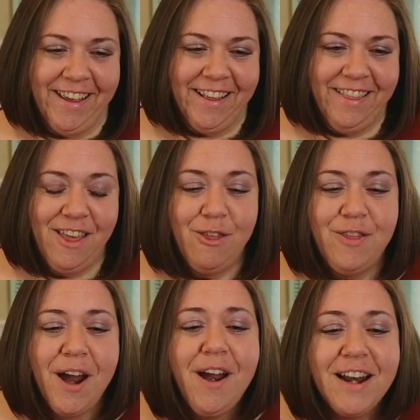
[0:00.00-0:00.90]
The
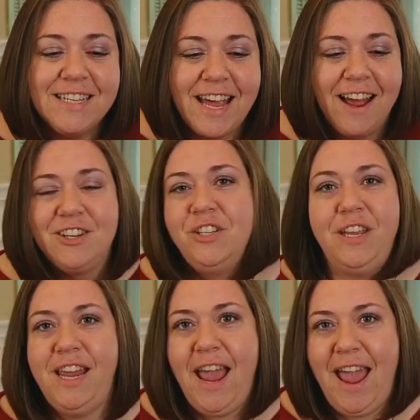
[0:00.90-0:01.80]
third is
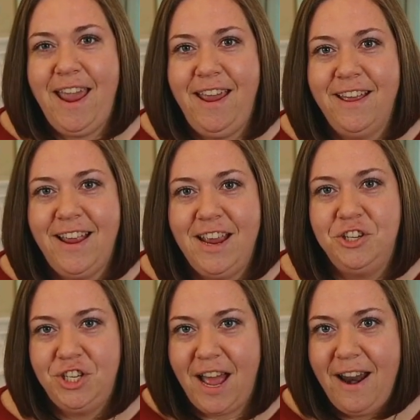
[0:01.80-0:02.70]
actually a
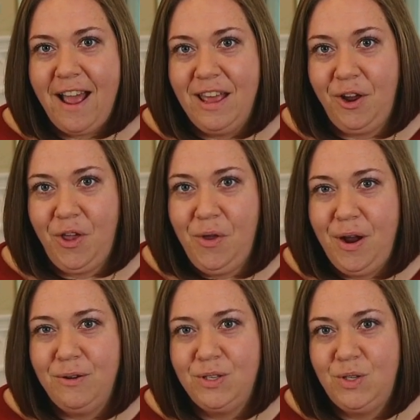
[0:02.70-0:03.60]
shout out and a
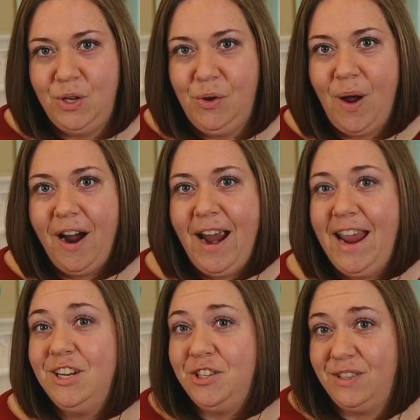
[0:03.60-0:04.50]
kudos to our
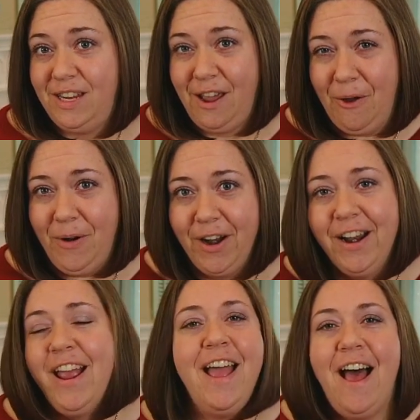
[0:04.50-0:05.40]
agency owner.
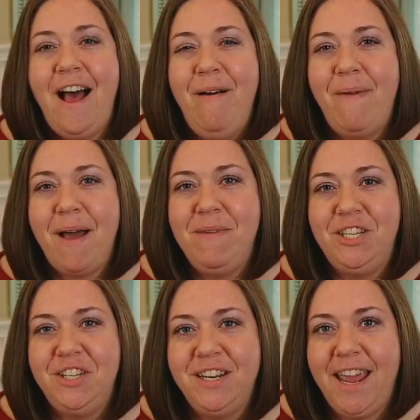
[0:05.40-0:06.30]
I
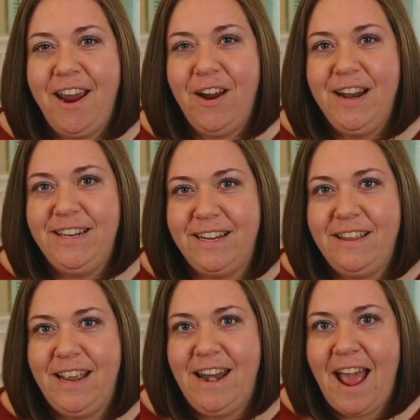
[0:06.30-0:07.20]
mentioned Carrie
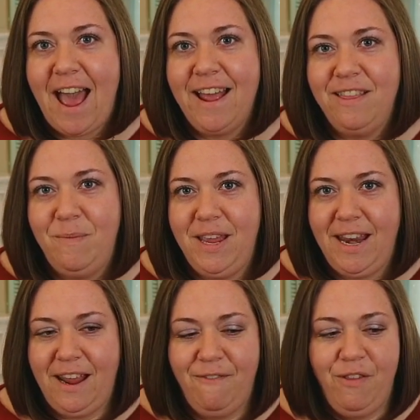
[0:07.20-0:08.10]
Dillon at the
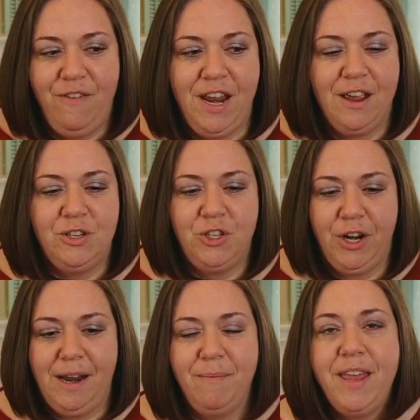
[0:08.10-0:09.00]
beginning of the video
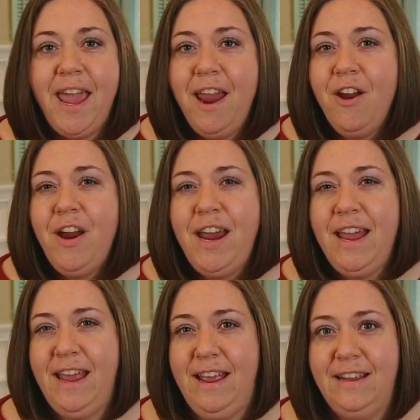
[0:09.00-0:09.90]
stream. Carrie
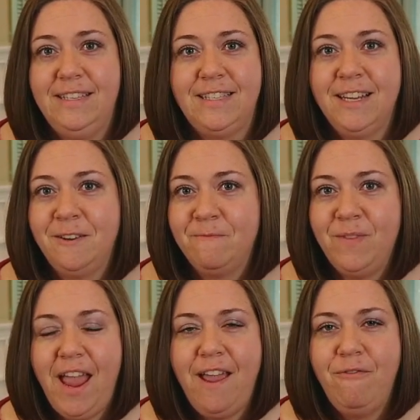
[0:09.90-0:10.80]
is
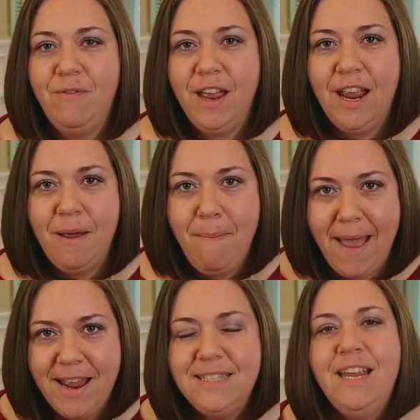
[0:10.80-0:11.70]
an
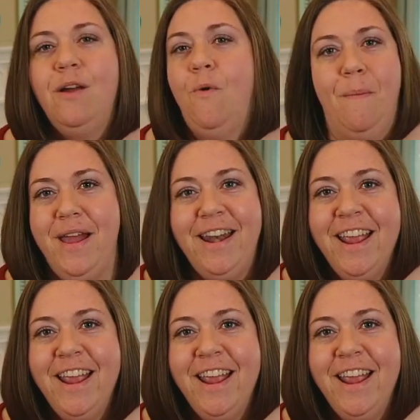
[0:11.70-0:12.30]
amazing woman.